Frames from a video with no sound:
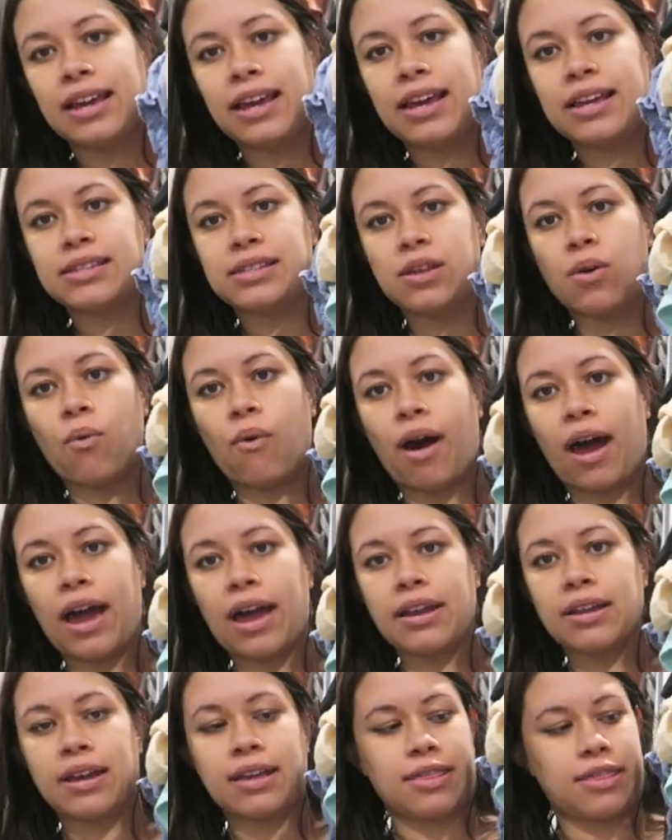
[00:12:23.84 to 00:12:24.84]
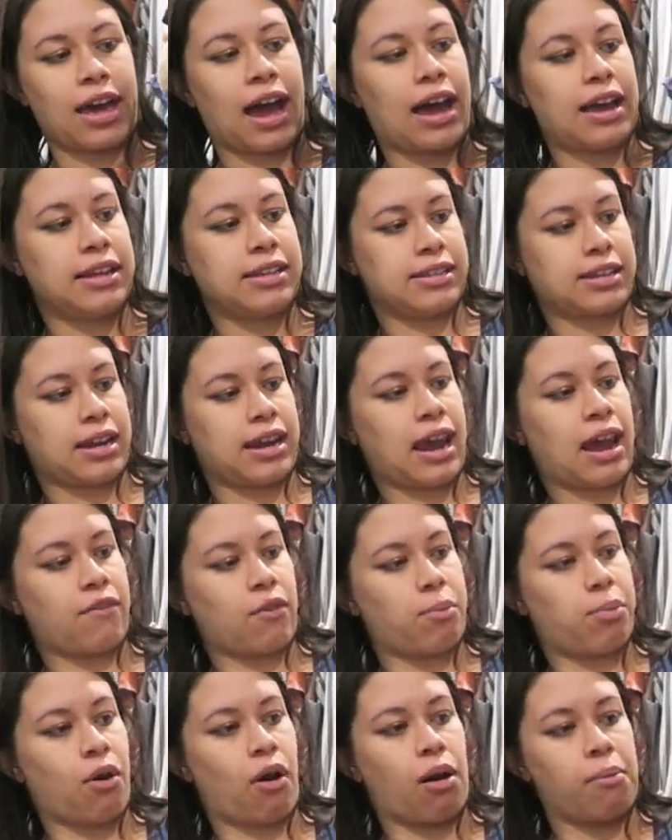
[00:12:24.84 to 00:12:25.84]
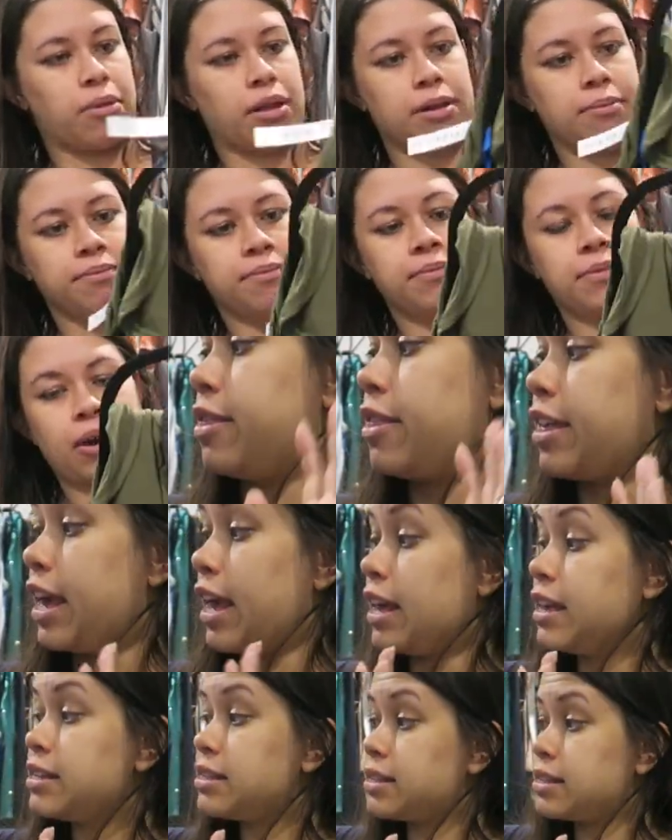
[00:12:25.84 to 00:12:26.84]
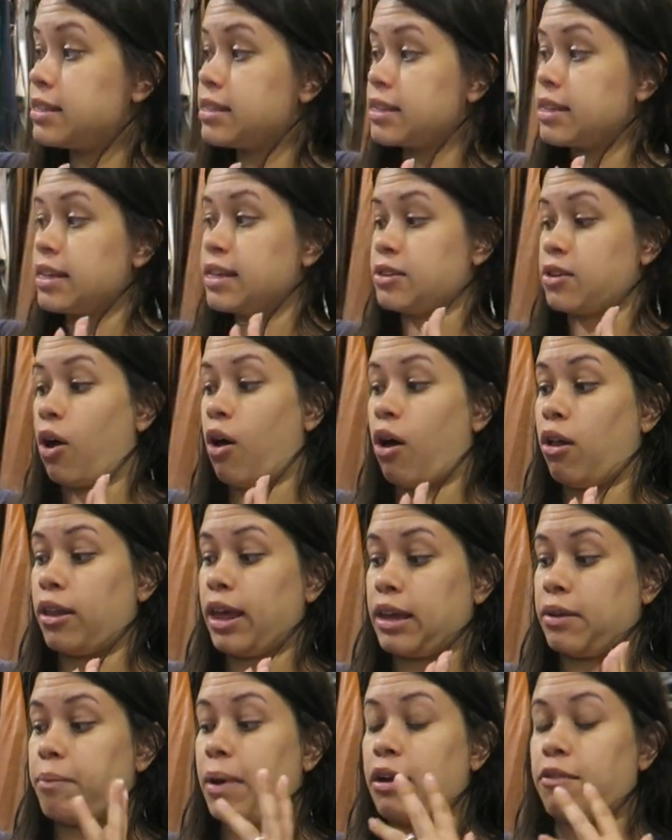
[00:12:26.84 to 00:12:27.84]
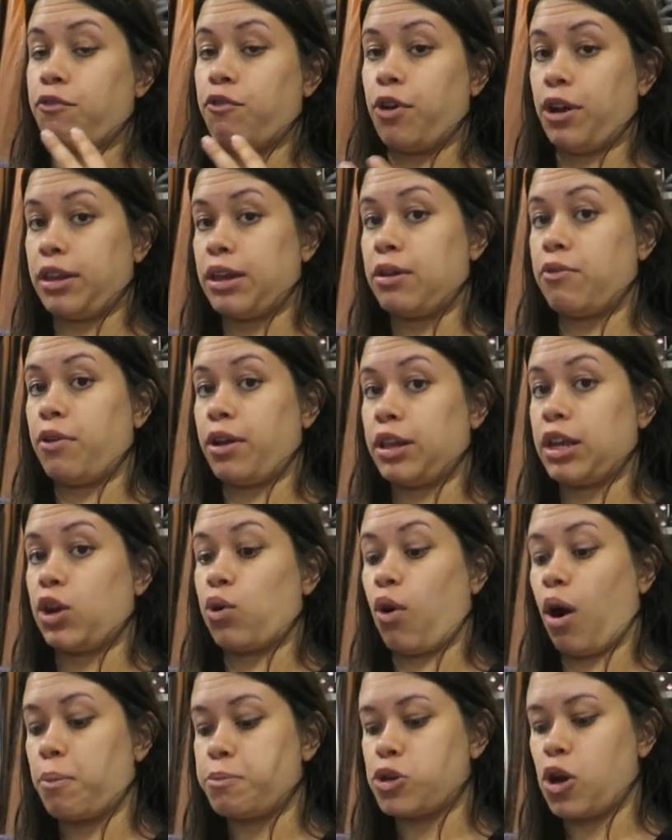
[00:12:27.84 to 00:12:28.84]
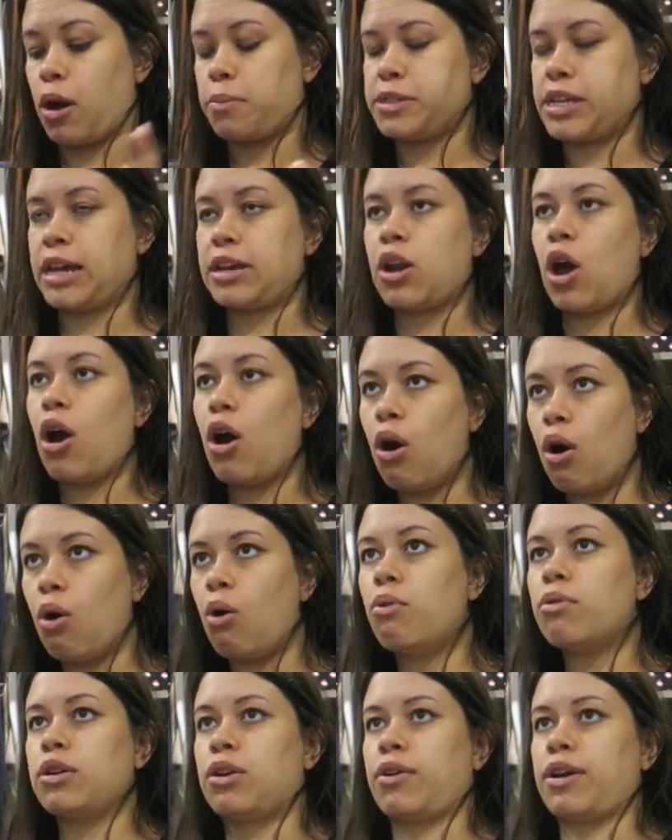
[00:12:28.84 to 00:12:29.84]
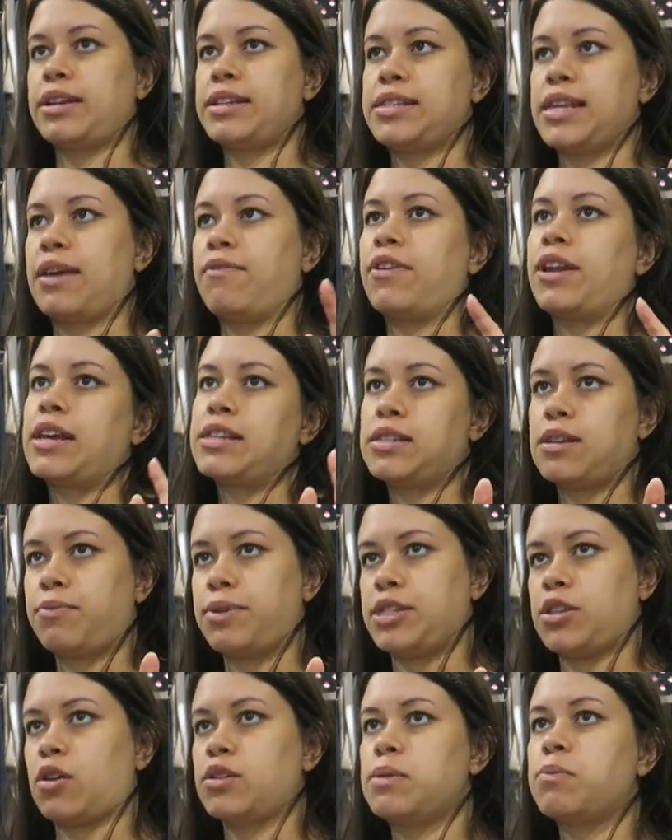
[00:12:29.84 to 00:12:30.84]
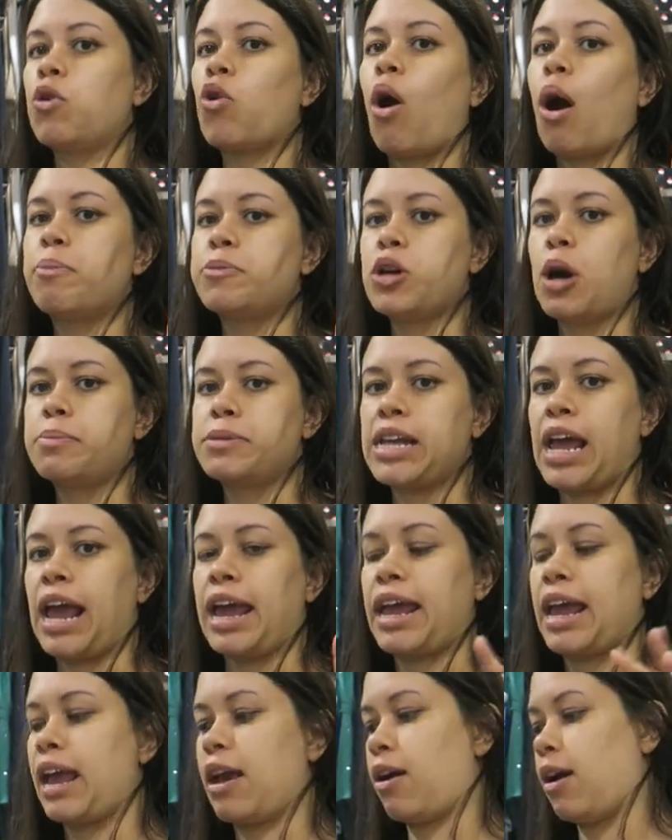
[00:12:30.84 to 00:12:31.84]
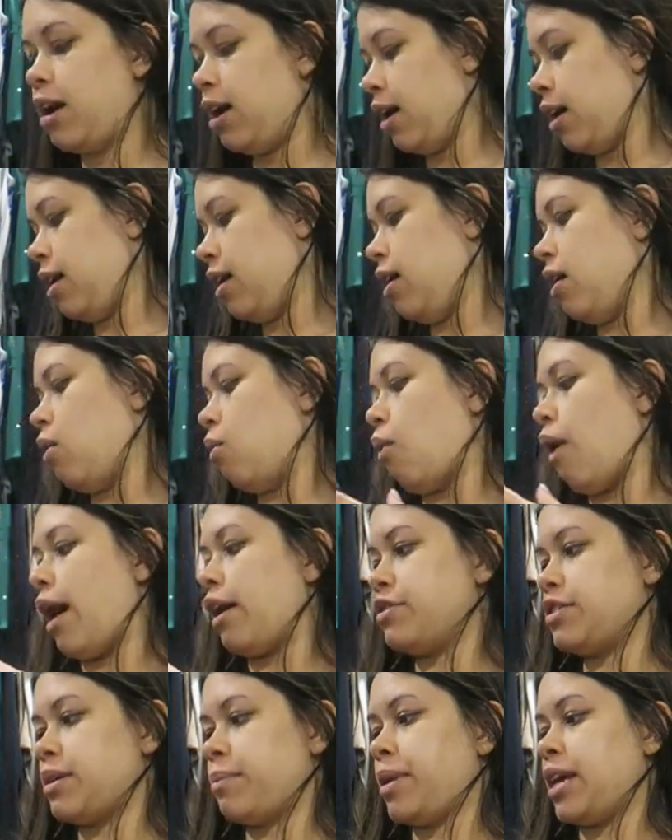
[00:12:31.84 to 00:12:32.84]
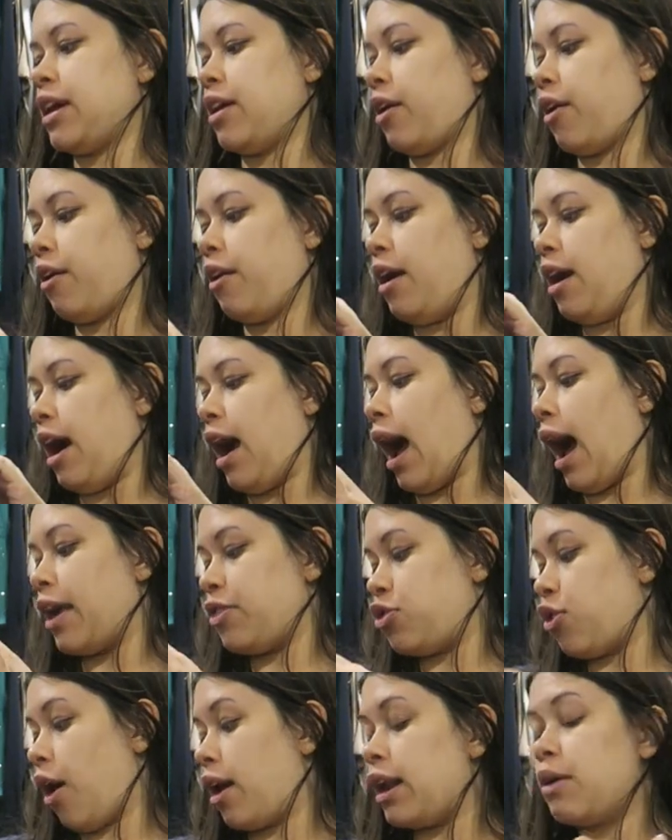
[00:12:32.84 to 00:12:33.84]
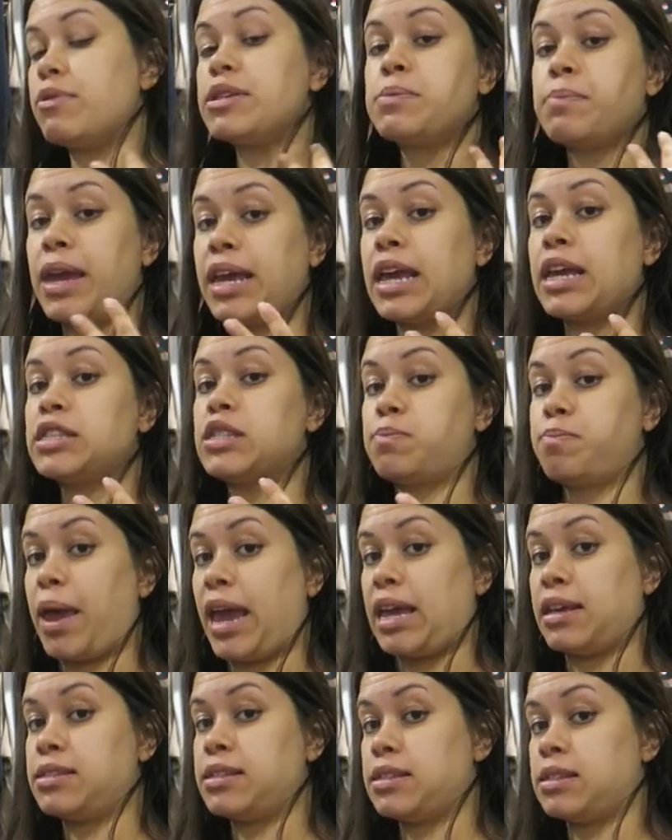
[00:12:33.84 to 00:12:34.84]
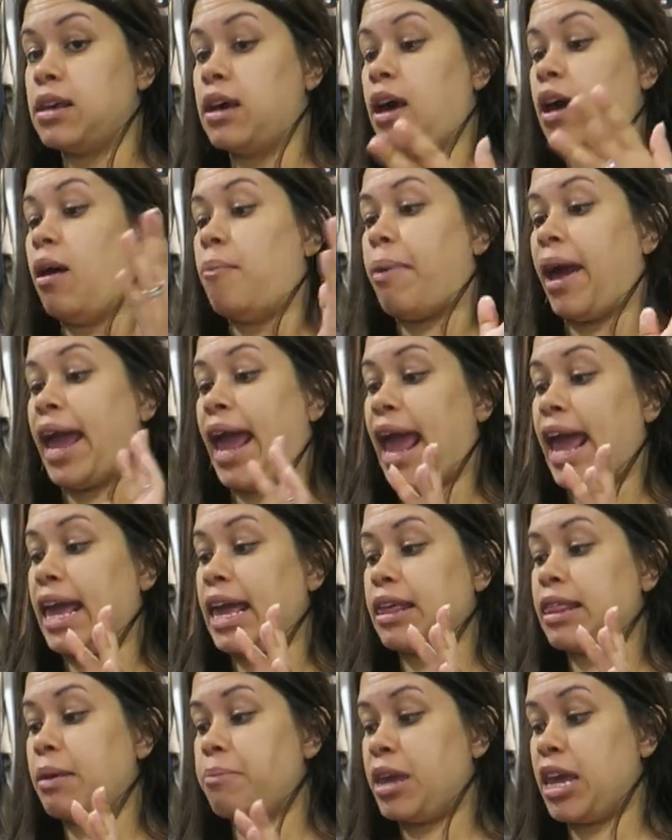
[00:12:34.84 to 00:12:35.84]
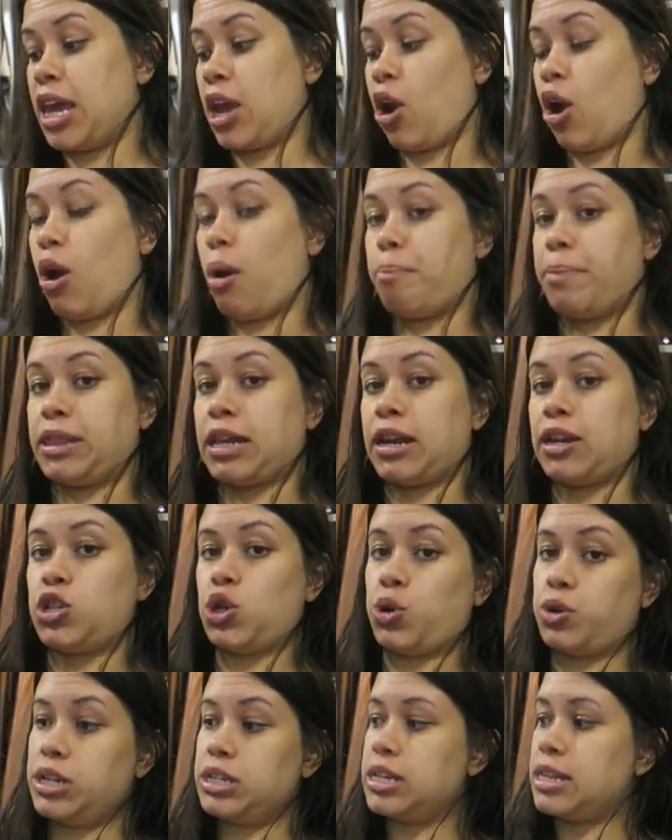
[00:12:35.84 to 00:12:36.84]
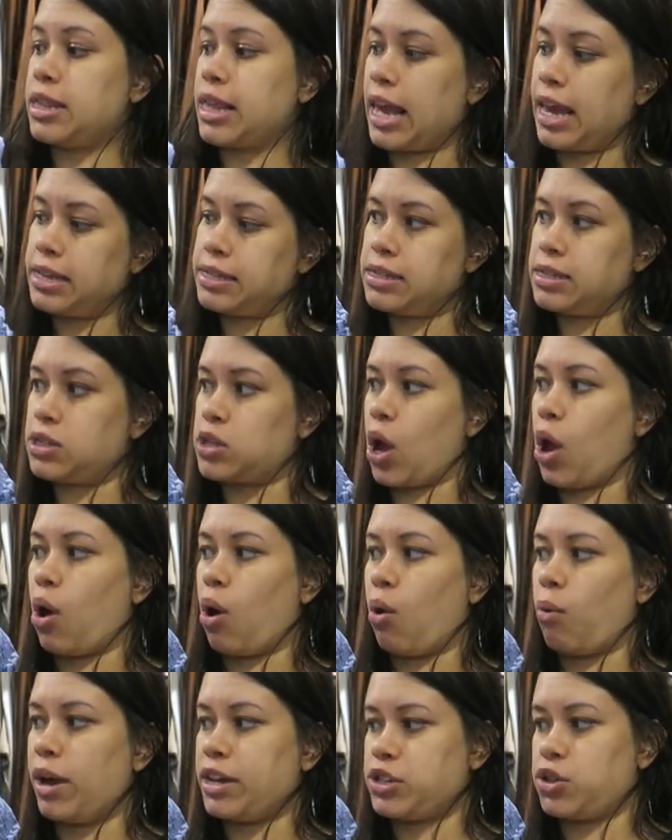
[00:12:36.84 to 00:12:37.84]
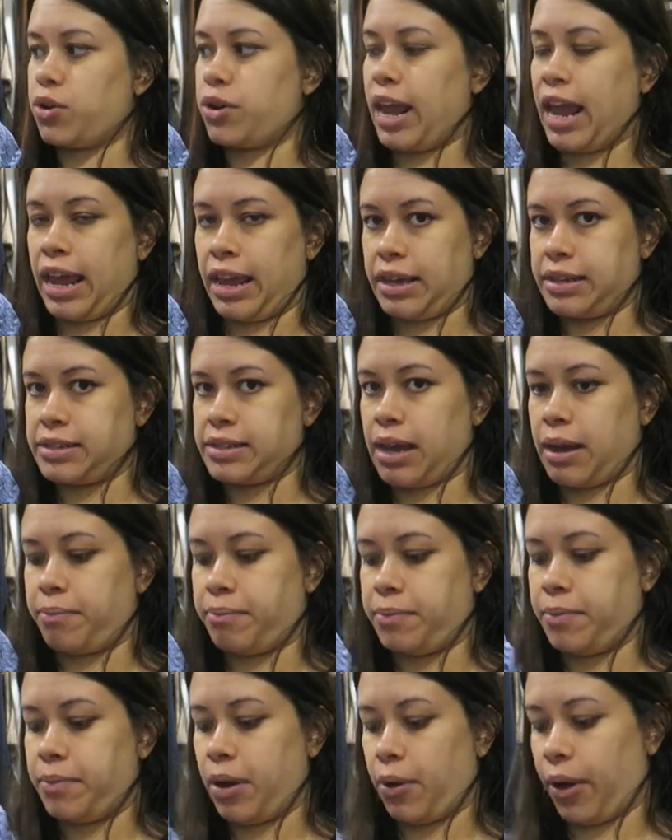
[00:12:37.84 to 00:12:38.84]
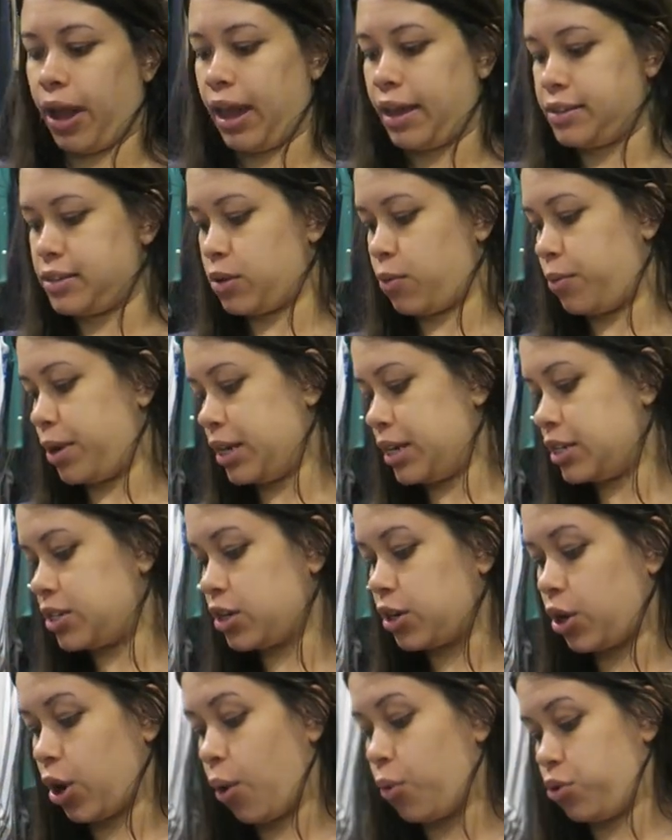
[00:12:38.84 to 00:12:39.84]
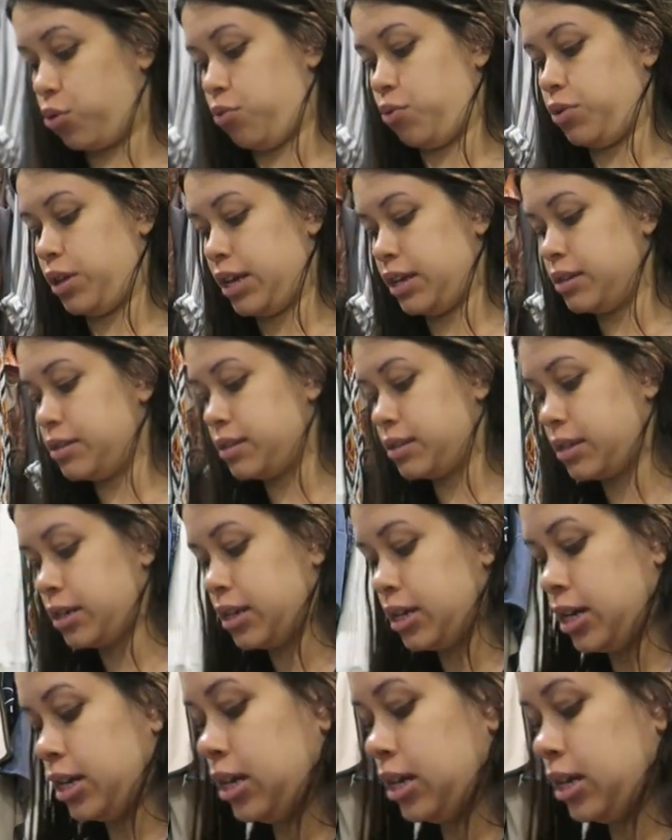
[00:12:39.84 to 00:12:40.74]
is the one that is gonna have a problem. This is all like my really, really crop tops. I know you're gonna say, Vanessa, we saw some crop tops hanging. Why are some here? I thought I was making space by hanging them here, but then it turned into this, so I started hanging some. Okay, so we need to go through these